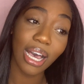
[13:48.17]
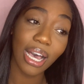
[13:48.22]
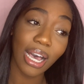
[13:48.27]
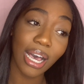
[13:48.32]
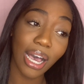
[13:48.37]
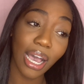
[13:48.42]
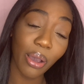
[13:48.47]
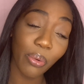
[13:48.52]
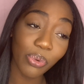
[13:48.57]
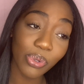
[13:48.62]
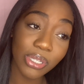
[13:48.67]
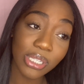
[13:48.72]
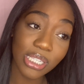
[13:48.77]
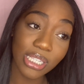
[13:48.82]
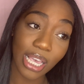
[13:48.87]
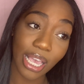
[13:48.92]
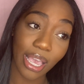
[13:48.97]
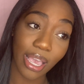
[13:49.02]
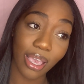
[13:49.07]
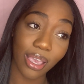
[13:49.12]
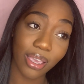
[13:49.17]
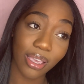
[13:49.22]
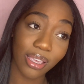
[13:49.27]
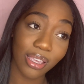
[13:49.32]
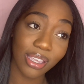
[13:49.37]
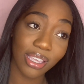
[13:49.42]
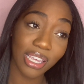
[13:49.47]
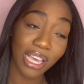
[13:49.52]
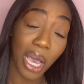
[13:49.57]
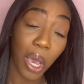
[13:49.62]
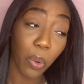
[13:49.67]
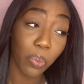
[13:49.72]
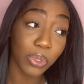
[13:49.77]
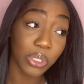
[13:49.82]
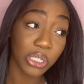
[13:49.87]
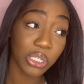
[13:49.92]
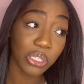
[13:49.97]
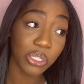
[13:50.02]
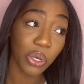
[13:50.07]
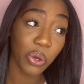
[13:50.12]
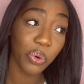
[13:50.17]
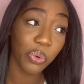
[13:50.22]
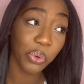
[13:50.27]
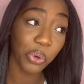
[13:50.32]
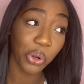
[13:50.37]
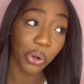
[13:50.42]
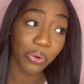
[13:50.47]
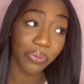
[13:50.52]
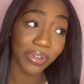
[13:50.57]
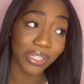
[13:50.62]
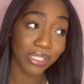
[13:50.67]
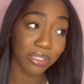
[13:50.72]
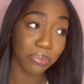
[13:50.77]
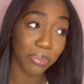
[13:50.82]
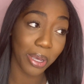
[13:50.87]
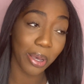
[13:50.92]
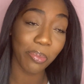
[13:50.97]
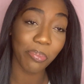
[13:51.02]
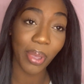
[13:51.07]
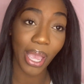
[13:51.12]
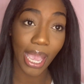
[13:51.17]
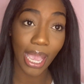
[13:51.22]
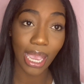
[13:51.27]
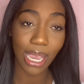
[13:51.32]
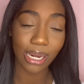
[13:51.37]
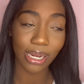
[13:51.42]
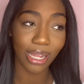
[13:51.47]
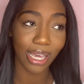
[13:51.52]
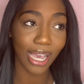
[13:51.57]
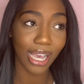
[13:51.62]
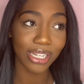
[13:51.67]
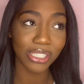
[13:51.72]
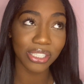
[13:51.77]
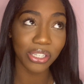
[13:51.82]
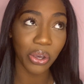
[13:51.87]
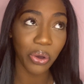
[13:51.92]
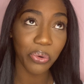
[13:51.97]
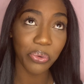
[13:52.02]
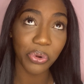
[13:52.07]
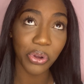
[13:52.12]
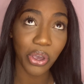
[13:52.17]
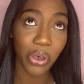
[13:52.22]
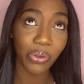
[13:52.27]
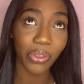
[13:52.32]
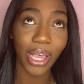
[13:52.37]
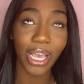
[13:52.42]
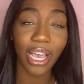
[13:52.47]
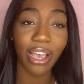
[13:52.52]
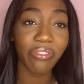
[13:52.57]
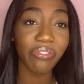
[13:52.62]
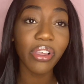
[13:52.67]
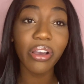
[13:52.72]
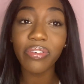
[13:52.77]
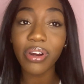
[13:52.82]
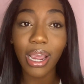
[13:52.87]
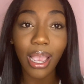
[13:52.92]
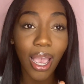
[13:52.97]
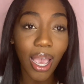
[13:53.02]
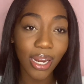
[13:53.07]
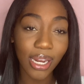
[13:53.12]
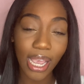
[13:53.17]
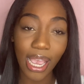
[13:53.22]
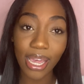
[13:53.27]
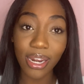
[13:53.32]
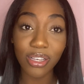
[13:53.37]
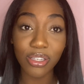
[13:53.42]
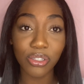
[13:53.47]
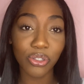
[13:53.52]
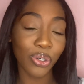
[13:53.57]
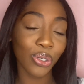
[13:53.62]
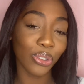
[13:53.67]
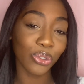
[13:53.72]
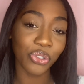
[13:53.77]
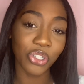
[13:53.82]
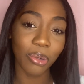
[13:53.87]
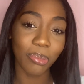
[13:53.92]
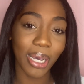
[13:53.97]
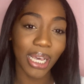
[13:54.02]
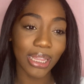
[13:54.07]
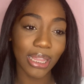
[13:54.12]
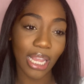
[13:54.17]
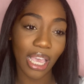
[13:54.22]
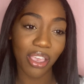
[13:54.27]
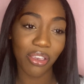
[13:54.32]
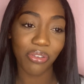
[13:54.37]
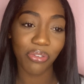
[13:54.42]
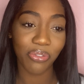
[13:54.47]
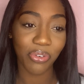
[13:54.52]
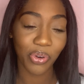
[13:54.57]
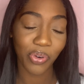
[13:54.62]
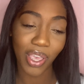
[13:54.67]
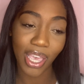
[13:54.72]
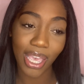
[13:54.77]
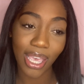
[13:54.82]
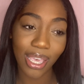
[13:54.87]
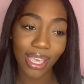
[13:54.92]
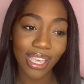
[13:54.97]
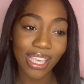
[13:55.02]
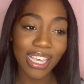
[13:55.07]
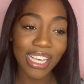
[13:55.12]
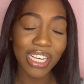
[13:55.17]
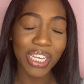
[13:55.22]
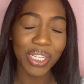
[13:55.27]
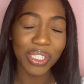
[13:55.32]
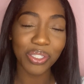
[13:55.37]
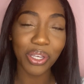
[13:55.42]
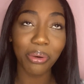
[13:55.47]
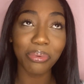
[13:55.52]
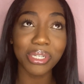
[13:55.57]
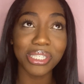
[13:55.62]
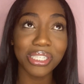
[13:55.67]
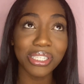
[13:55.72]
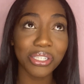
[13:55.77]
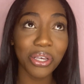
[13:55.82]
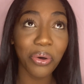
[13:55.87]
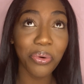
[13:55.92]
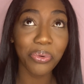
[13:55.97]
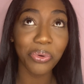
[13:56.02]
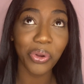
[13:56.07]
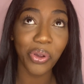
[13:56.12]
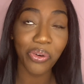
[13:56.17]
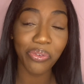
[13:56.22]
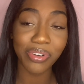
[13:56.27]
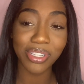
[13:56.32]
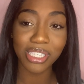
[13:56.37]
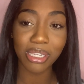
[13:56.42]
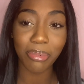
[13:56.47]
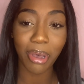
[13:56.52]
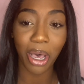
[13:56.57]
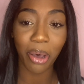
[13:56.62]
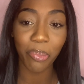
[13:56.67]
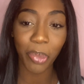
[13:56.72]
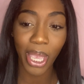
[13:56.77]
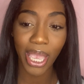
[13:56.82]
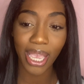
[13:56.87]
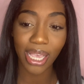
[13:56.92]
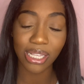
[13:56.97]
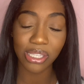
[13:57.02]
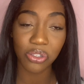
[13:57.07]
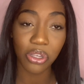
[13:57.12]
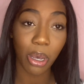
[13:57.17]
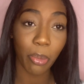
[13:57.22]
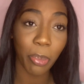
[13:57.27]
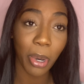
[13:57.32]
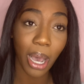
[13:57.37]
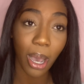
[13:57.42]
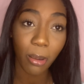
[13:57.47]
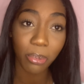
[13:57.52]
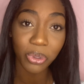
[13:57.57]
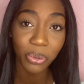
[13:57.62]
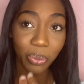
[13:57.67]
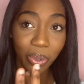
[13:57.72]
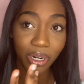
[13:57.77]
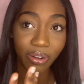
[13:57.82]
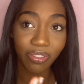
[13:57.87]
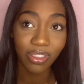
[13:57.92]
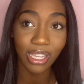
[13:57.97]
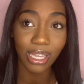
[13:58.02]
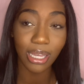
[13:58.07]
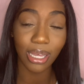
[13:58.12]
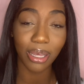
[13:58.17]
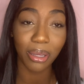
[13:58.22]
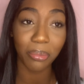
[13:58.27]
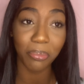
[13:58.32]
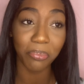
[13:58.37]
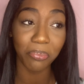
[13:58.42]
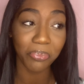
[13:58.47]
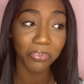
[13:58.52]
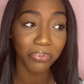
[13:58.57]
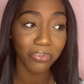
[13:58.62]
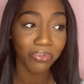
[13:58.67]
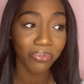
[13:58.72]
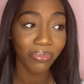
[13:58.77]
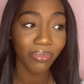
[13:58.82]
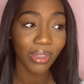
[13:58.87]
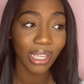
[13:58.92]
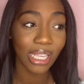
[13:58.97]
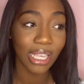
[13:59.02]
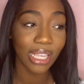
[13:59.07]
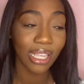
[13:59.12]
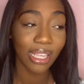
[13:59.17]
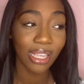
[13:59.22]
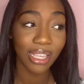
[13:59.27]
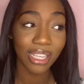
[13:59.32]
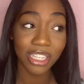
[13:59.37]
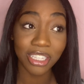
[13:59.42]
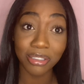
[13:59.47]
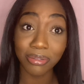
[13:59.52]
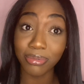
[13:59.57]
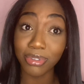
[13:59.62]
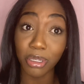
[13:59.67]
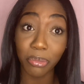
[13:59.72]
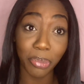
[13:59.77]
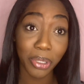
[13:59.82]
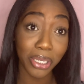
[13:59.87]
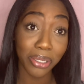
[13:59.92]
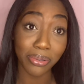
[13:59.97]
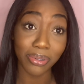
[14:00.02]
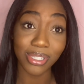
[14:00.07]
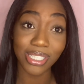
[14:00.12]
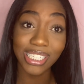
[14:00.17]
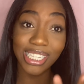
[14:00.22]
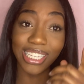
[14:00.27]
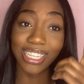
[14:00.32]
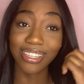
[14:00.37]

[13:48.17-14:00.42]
I will say, I was so nervous about pain. Like, I don't know. Like, I've never had any surgery in my life, okay? So I was so nervous about pain. So I popped one of the pills.